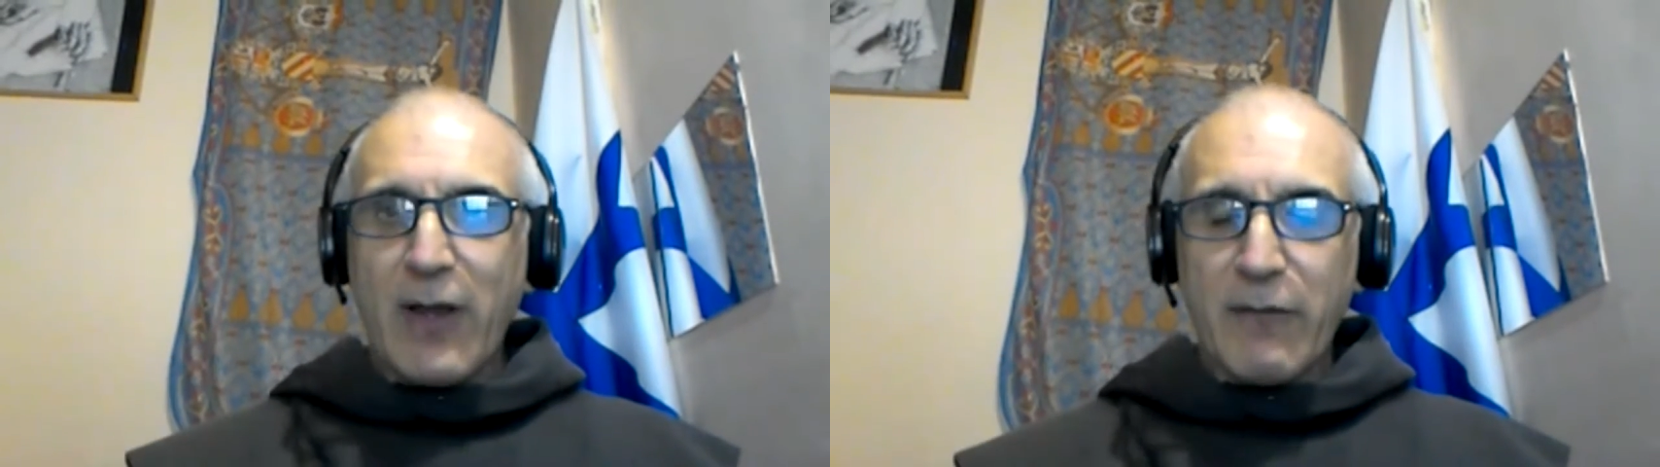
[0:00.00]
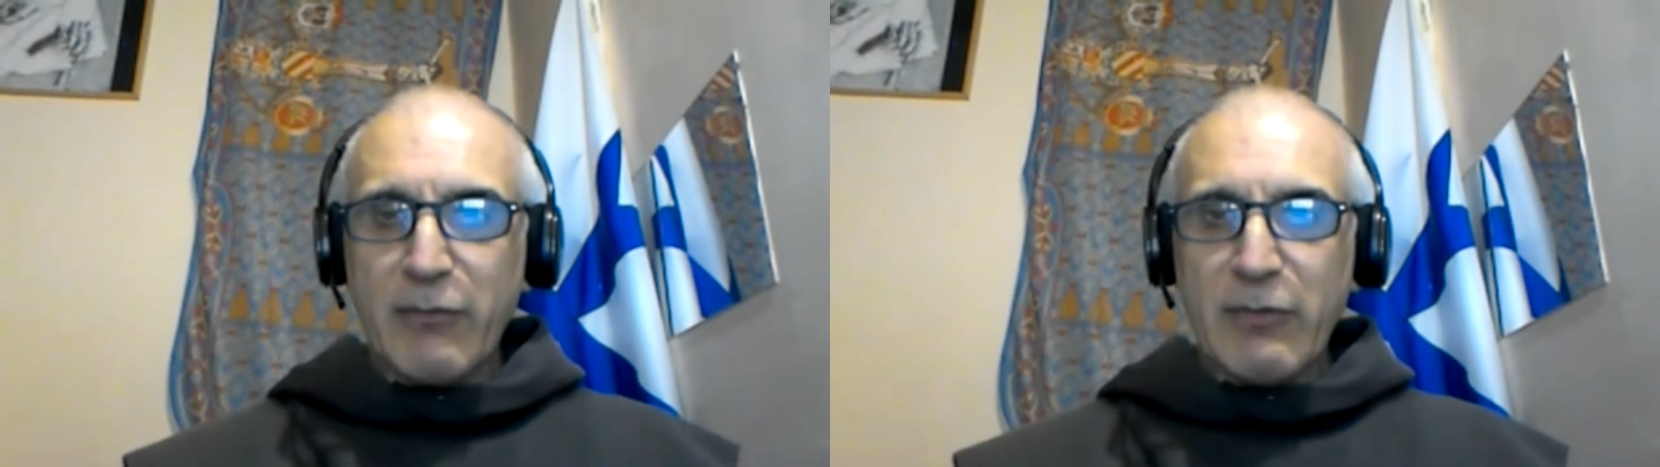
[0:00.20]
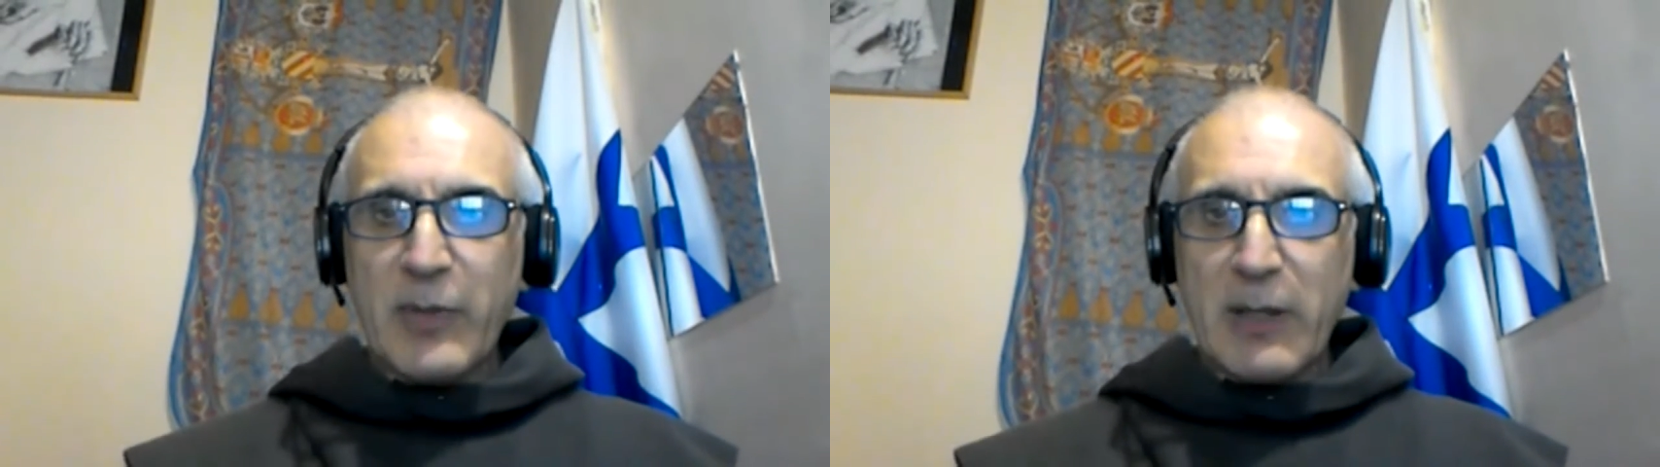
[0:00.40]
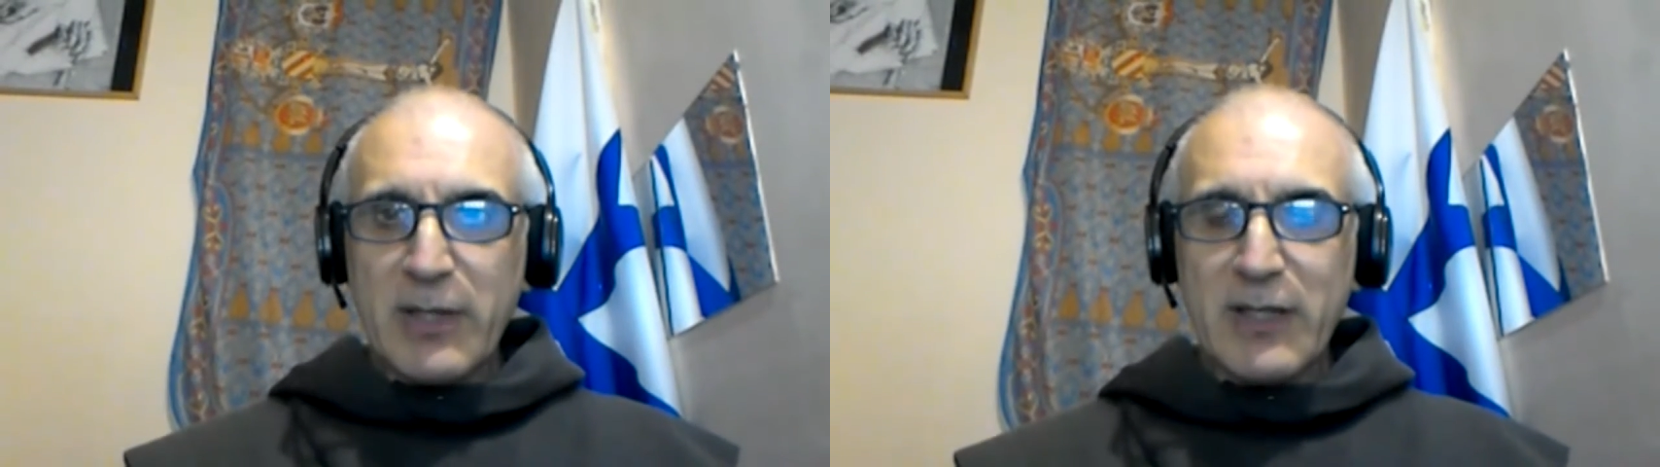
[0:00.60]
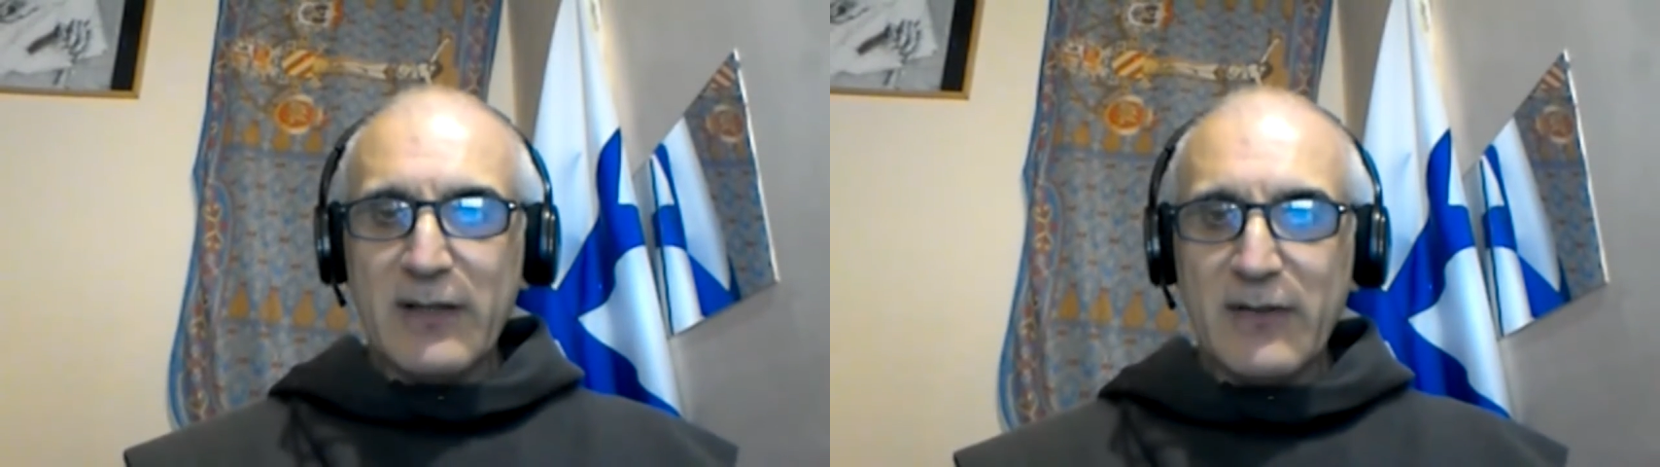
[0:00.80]
of the
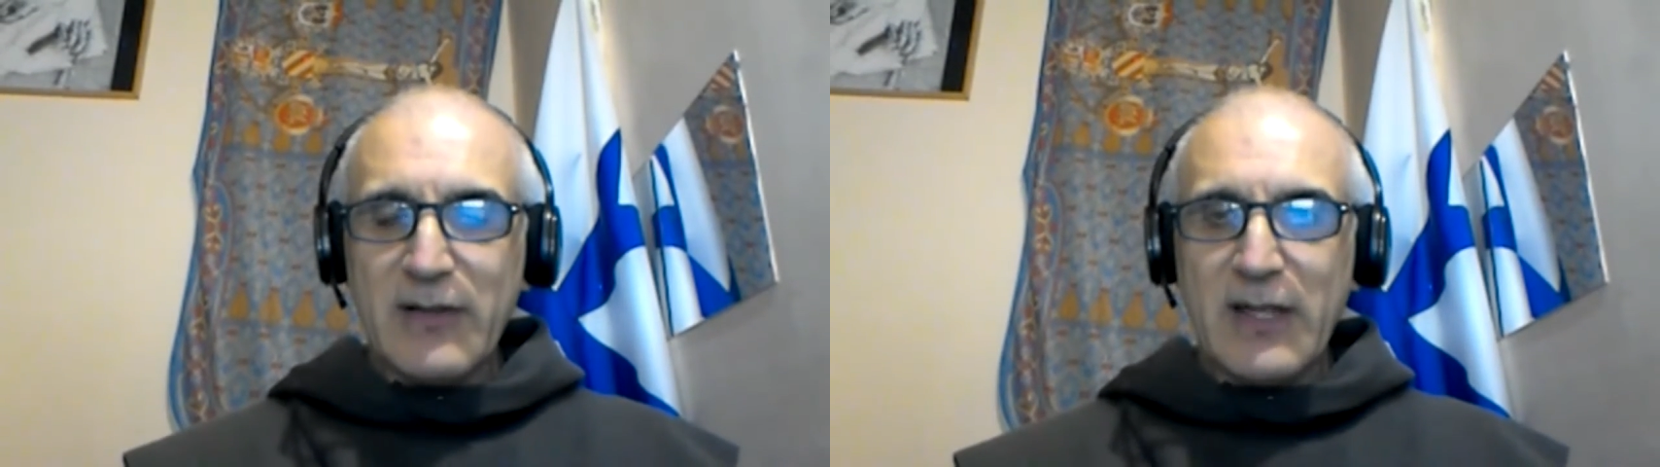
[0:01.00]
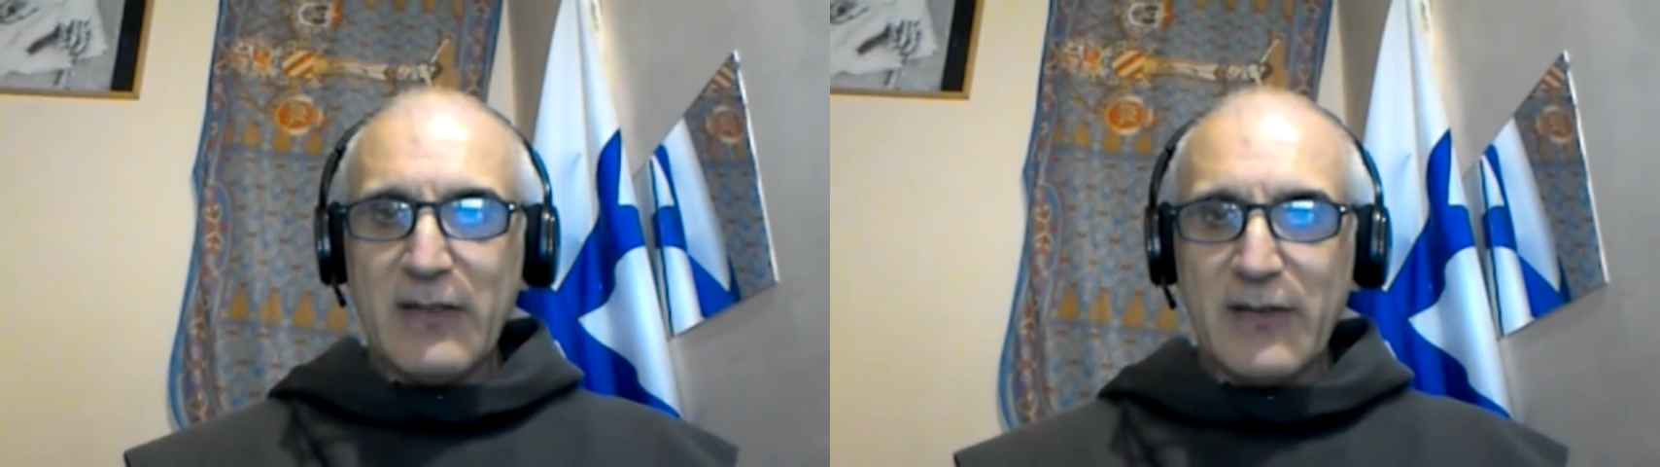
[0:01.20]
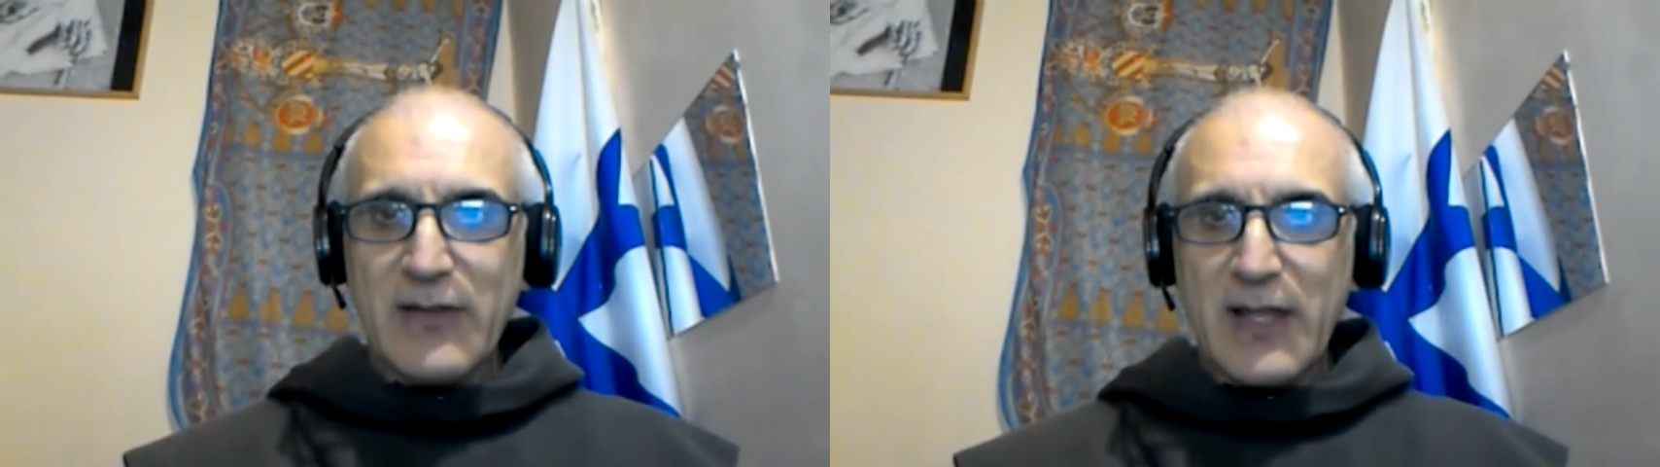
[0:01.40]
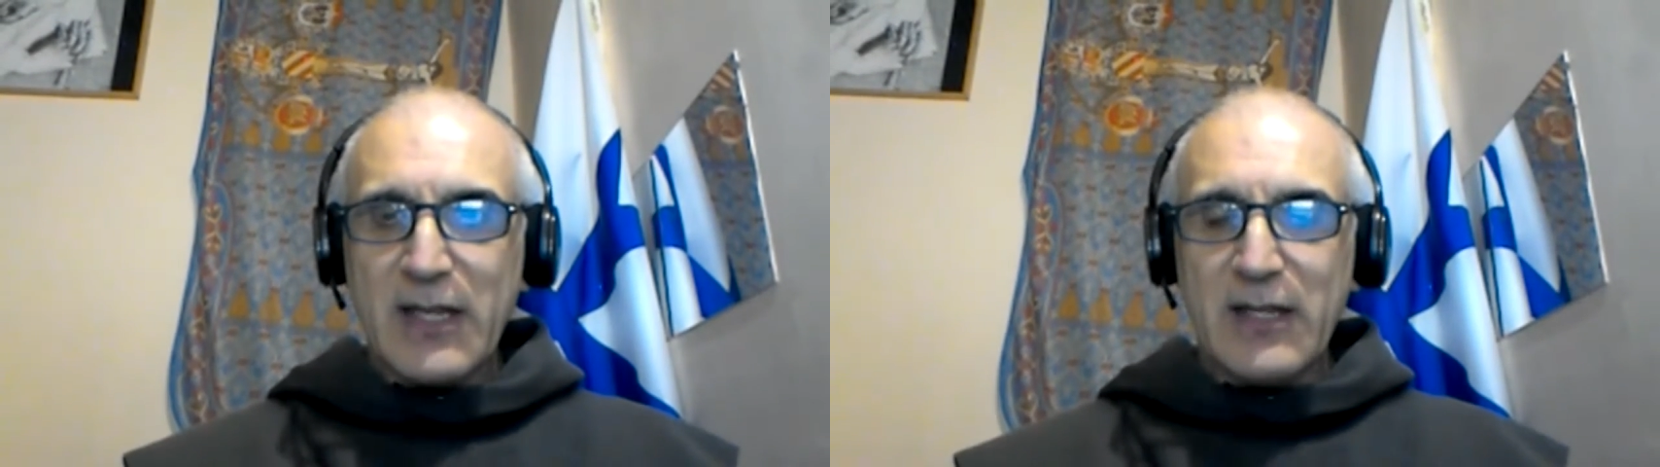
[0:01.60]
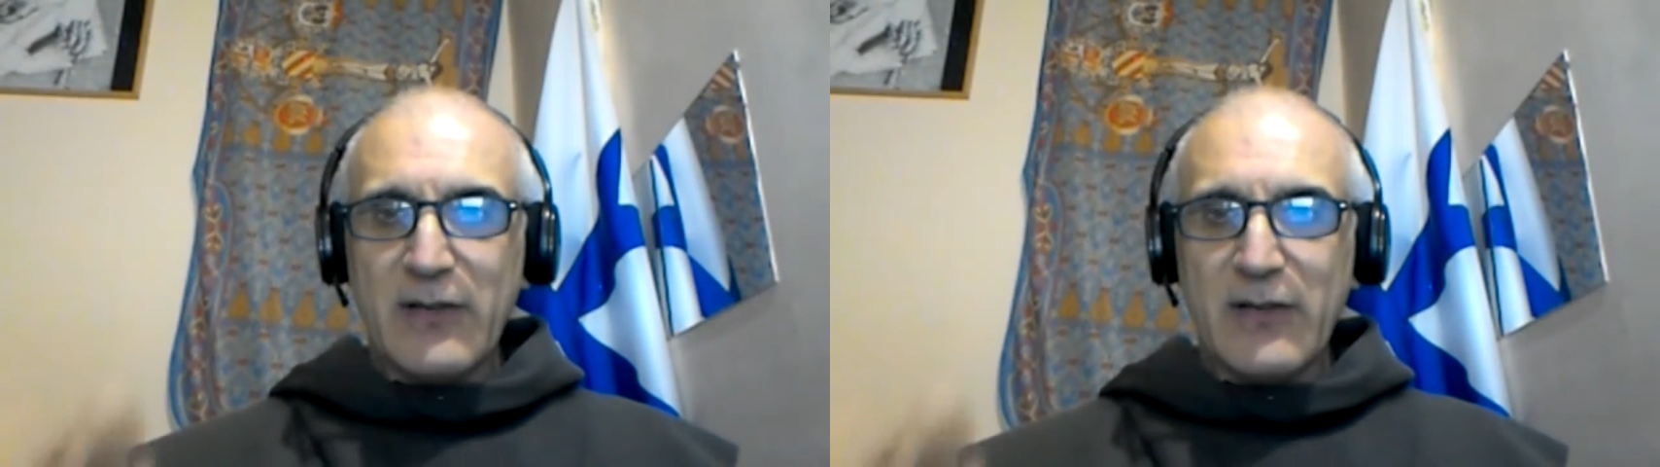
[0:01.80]
Republicans in the Senate